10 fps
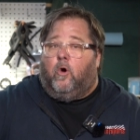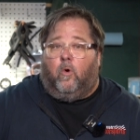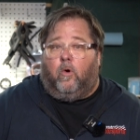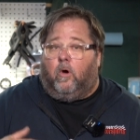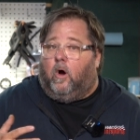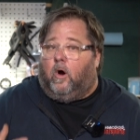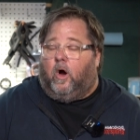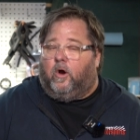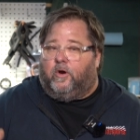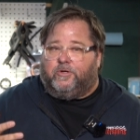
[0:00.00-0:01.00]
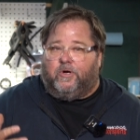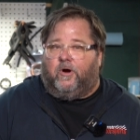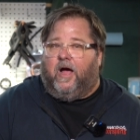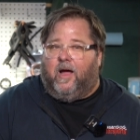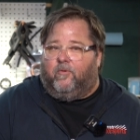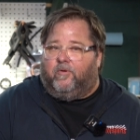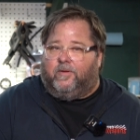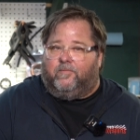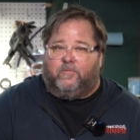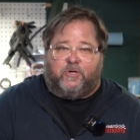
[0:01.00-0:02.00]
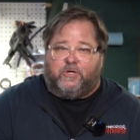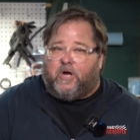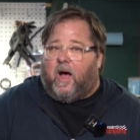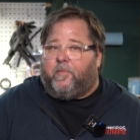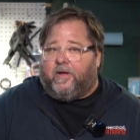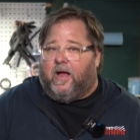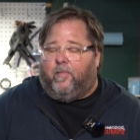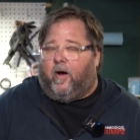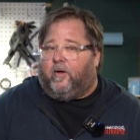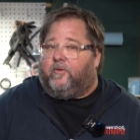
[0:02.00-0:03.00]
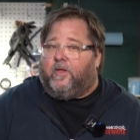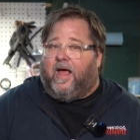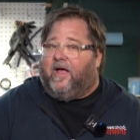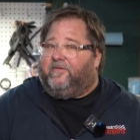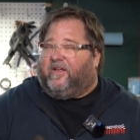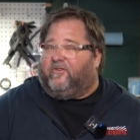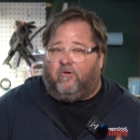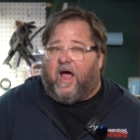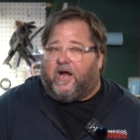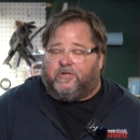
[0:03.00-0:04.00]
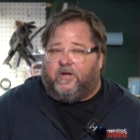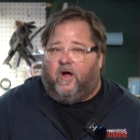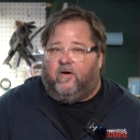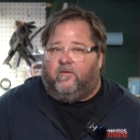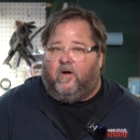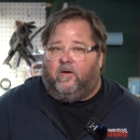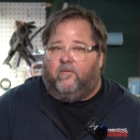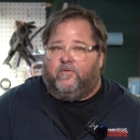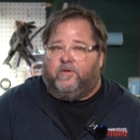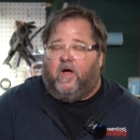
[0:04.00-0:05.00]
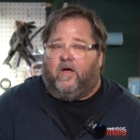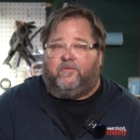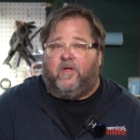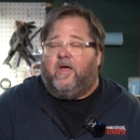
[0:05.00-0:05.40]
or a large, elaborate shop type model that has extraction of, of the dust.